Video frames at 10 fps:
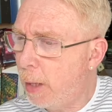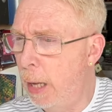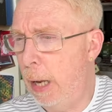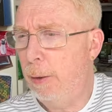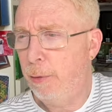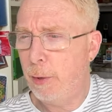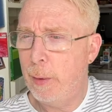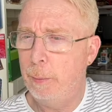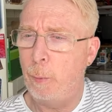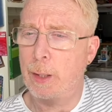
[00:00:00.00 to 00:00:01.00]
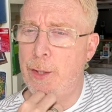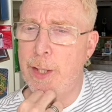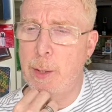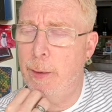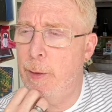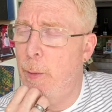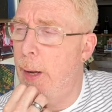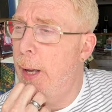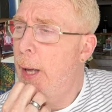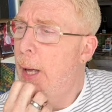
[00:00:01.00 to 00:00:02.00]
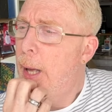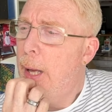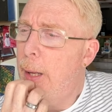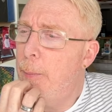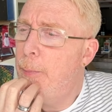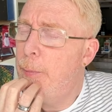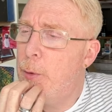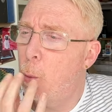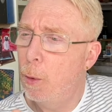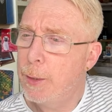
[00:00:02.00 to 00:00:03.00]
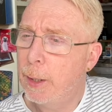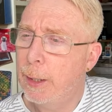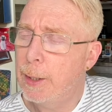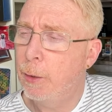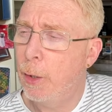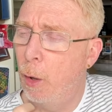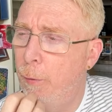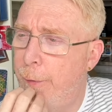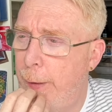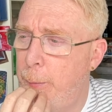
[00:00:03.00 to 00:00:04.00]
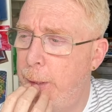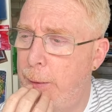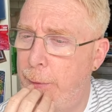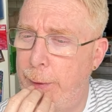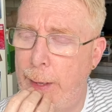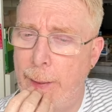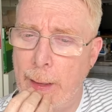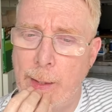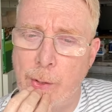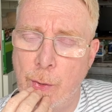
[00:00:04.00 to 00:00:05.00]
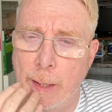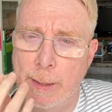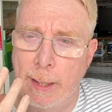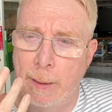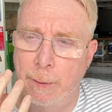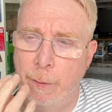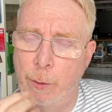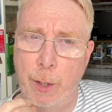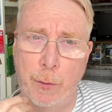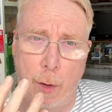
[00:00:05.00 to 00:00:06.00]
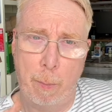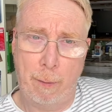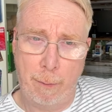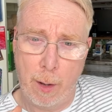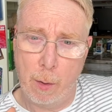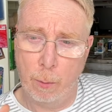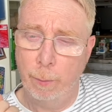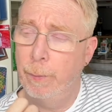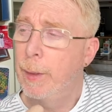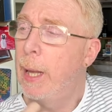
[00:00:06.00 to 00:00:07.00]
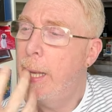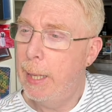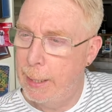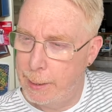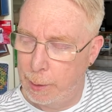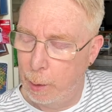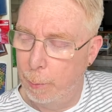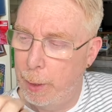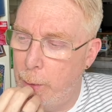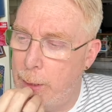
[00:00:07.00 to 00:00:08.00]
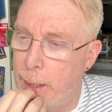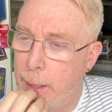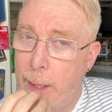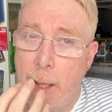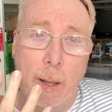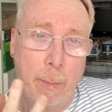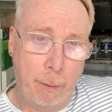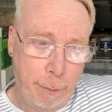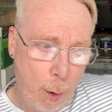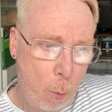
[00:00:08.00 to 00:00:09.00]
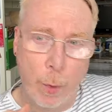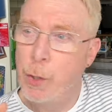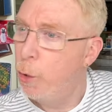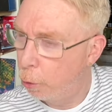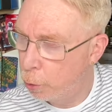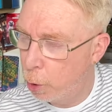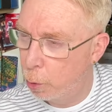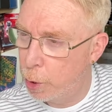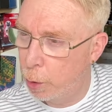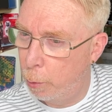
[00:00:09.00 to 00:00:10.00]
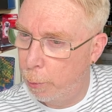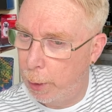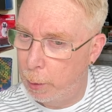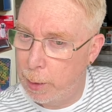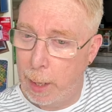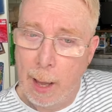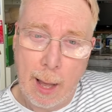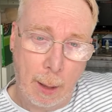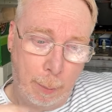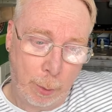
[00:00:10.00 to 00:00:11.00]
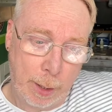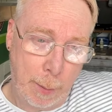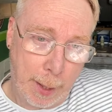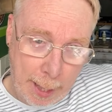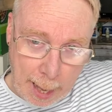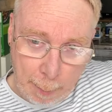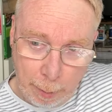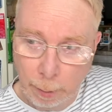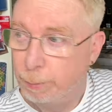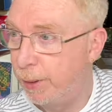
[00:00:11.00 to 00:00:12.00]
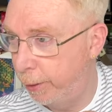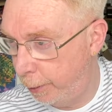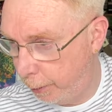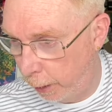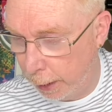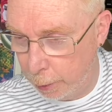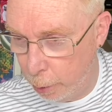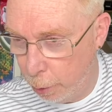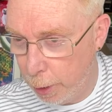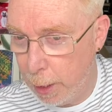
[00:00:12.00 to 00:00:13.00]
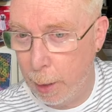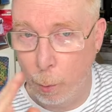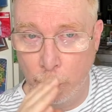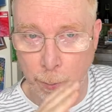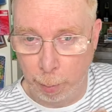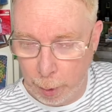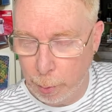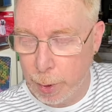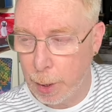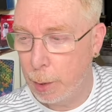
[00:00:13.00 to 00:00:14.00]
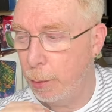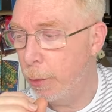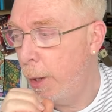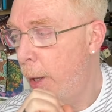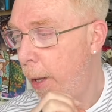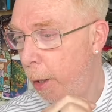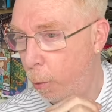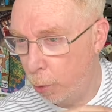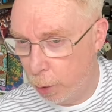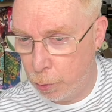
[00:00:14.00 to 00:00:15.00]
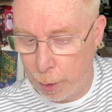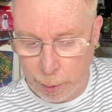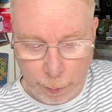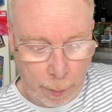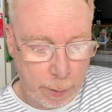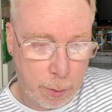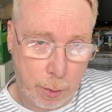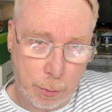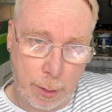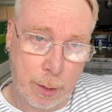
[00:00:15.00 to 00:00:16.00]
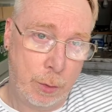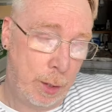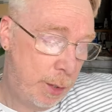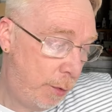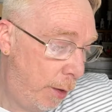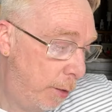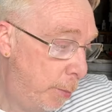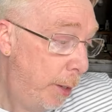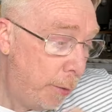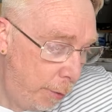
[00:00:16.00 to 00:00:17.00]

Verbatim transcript: and throwing white gesso everywhere. Um, so once I'd actually got it all filmed and everything, I then tried to get the footage from my phone into the computer. My phone would not talk to the computer. I plugged in the cable, it still ignored it, it wouldn't Bluetooth, it wouldn't transfer it, so I tried to transfer it to my other